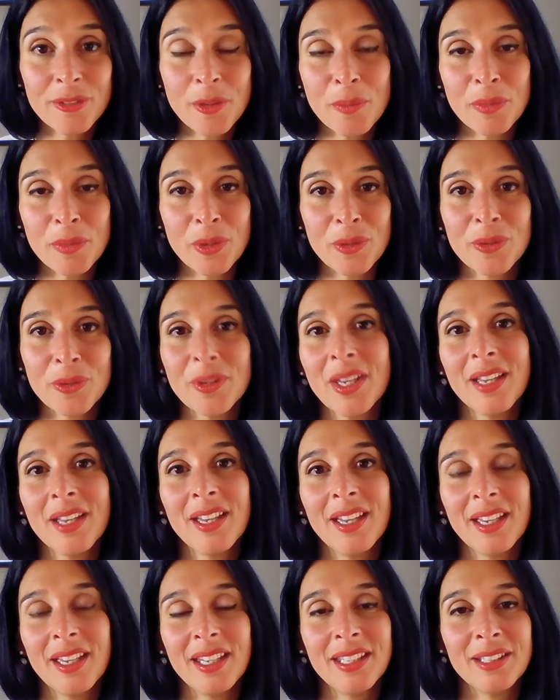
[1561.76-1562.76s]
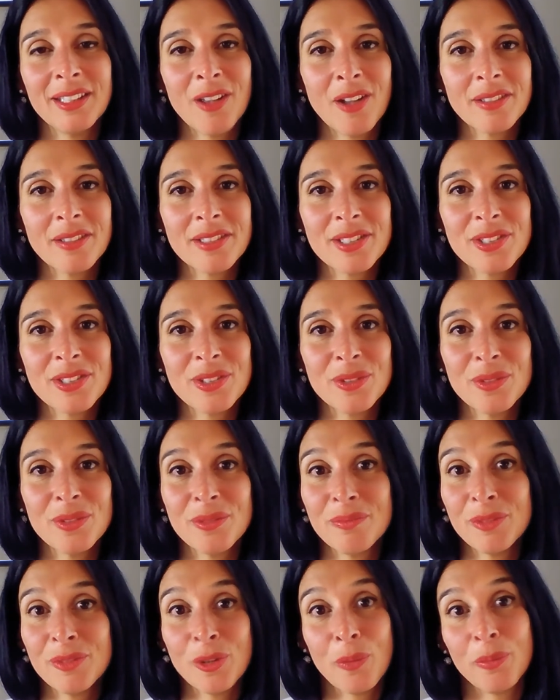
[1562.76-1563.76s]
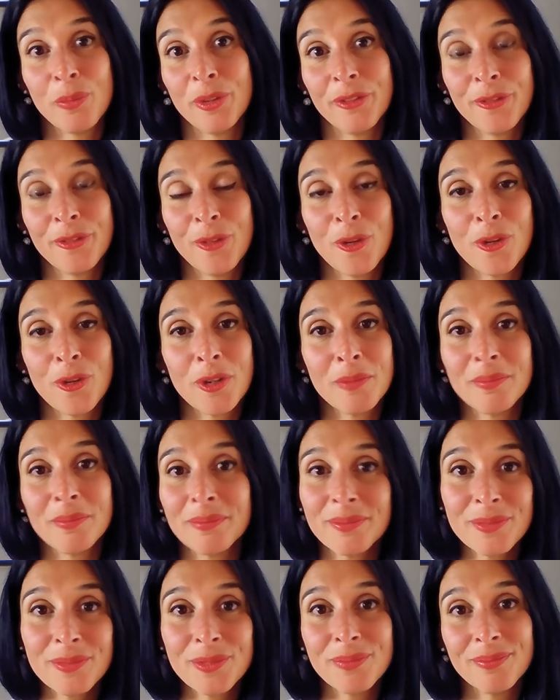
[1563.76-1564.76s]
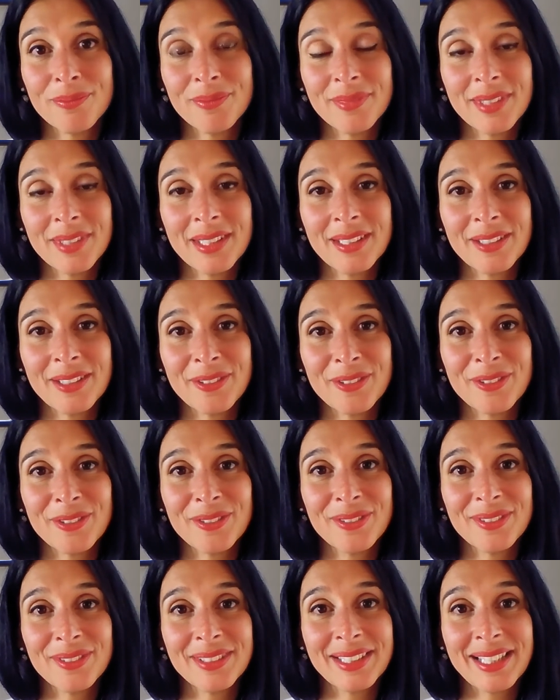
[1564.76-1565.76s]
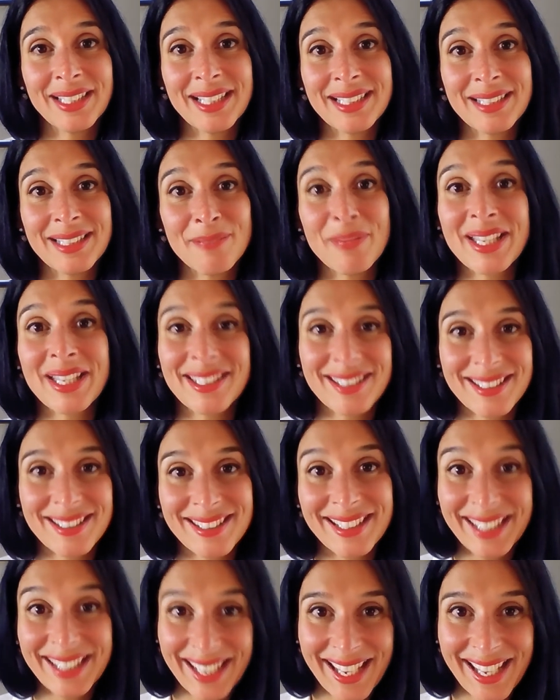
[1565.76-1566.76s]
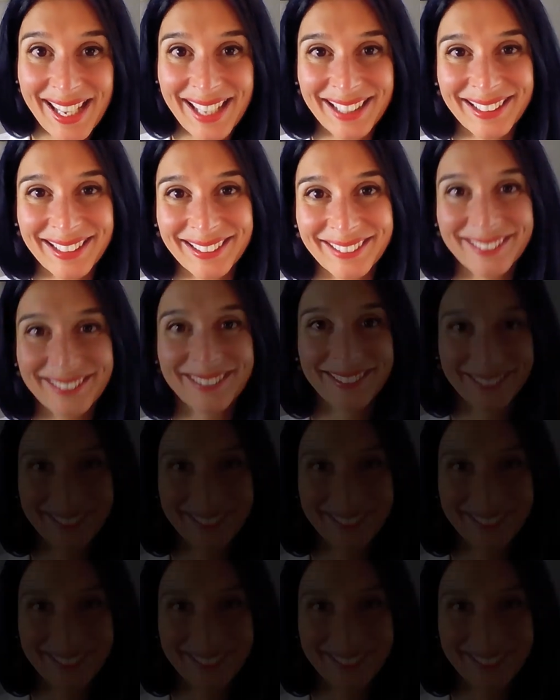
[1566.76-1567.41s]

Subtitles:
from you in order to, perform, the best as they can.